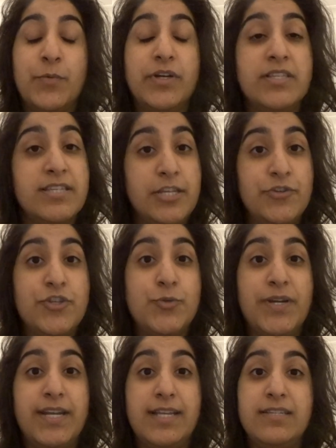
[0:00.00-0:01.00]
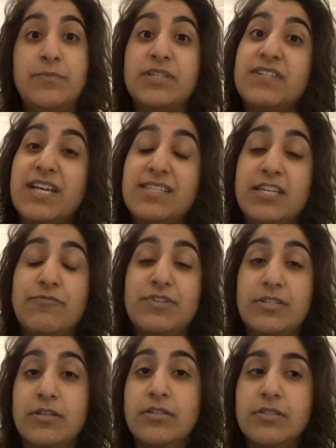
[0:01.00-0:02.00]
I want to continue into 2019 because I've started seeing
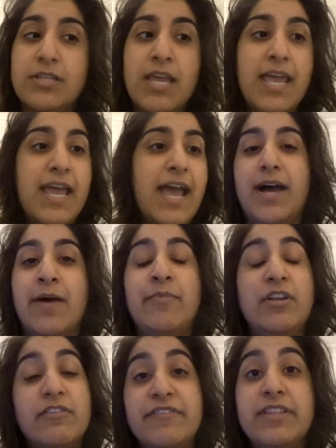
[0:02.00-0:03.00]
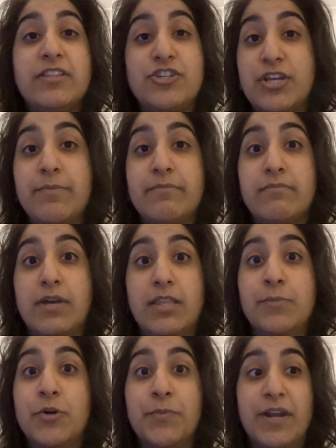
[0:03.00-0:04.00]
results. I'm loving the gym at
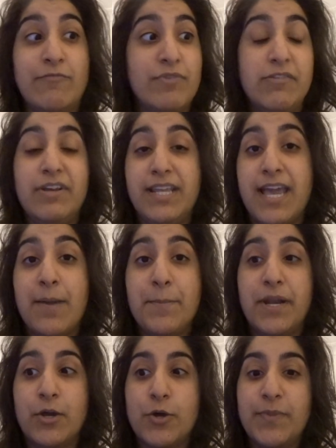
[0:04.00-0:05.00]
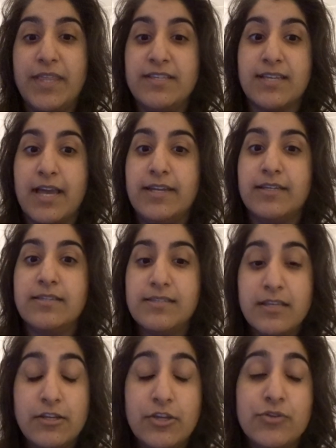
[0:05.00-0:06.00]
the moment. I really, really am and I hope that this kind of
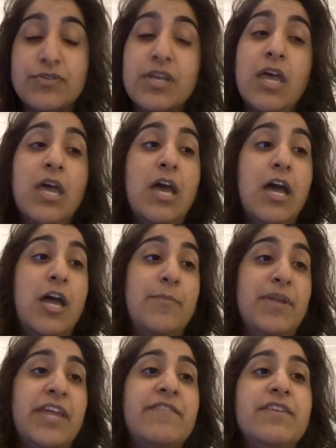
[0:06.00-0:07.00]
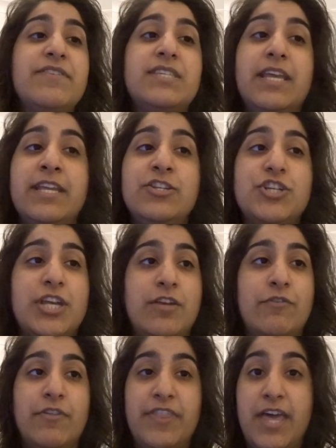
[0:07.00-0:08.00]
continues. Um, even if it's an inch
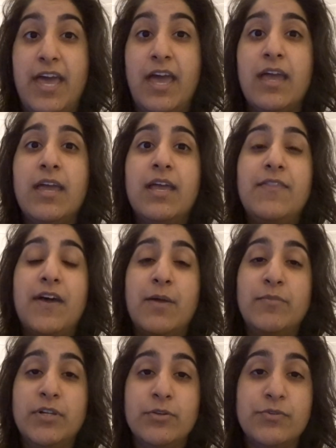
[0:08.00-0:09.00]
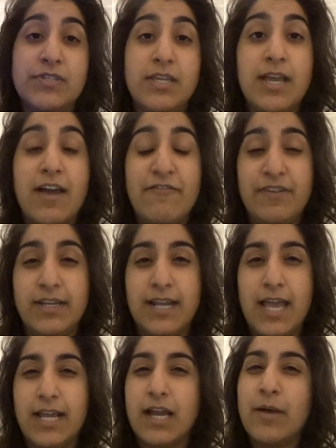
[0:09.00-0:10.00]
here or there that I'm losing, I feel
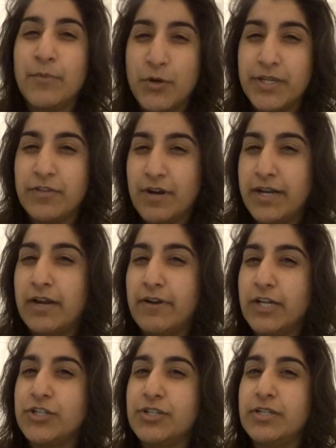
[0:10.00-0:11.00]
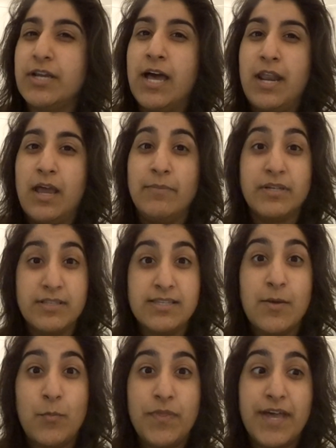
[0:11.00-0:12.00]
like I'm going in the right direction and I'm
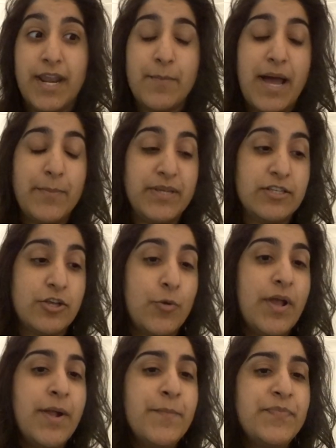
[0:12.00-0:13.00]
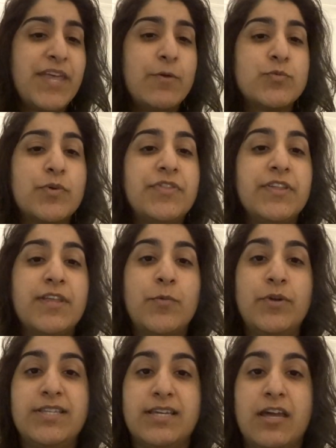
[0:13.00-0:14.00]
content with that and I'm happy. So that was one thing that I
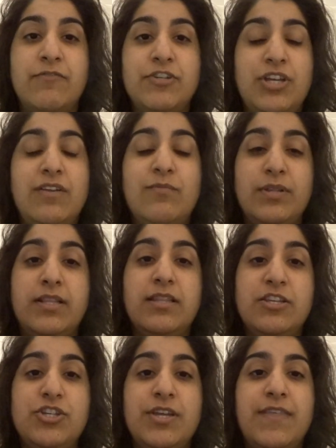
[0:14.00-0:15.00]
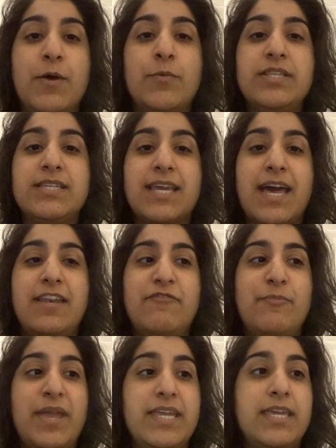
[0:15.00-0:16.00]
wanted to kind of achieve within this year that I wanted to kind
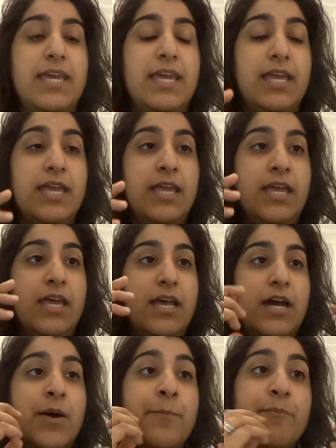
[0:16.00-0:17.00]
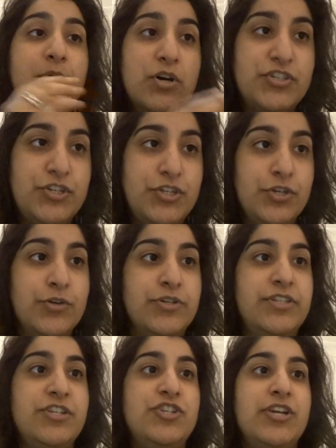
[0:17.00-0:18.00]
of make it a must to go
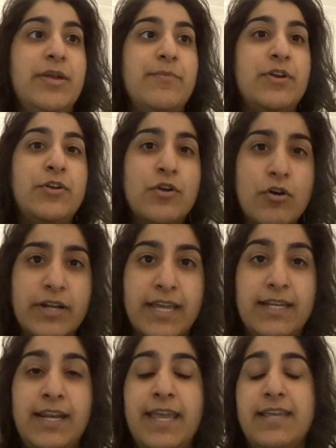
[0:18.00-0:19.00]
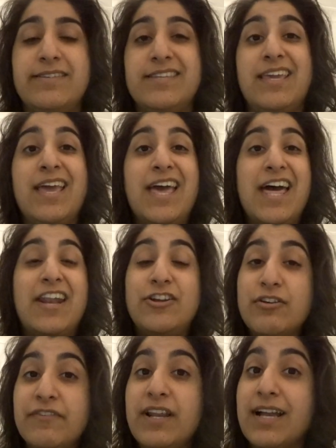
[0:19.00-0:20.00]
to the gym, not get lazy. And I
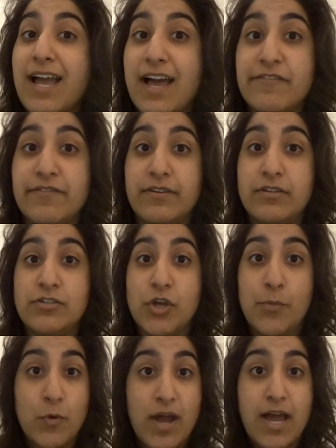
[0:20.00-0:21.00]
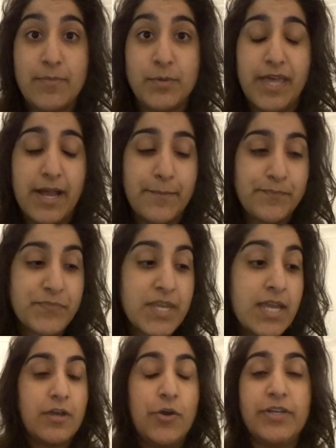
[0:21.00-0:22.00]
don't feel like I have. So I'm quite happy with that.
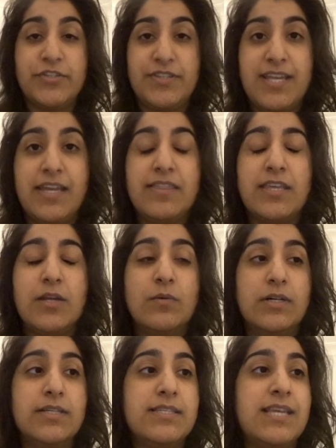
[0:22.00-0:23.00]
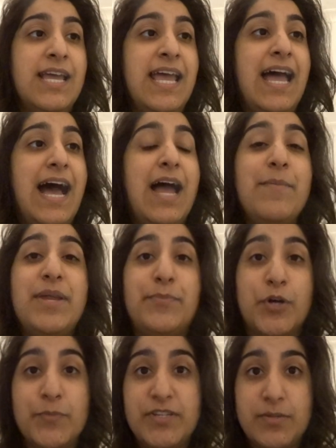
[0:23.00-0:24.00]
Okay, so the second thing was I made a
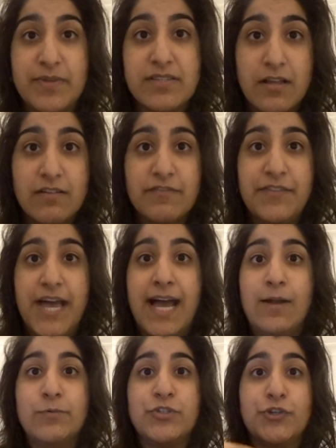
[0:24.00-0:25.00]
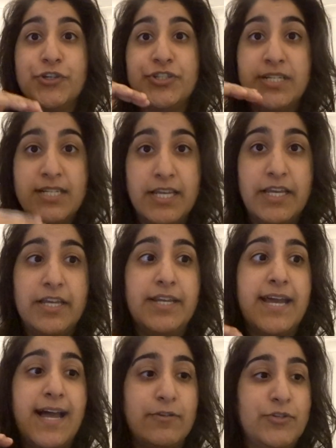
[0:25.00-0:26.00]
promise to myself that I was going to
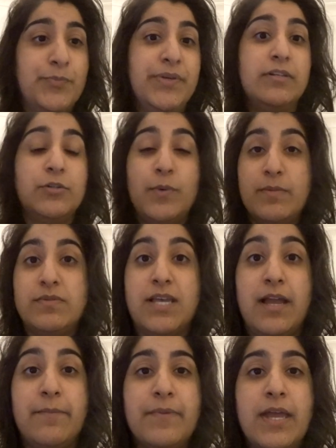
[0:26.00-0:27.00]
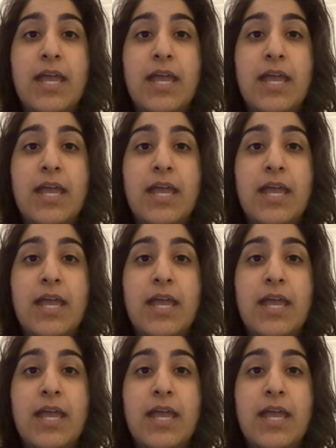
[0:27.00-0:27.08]
learn how to build a website.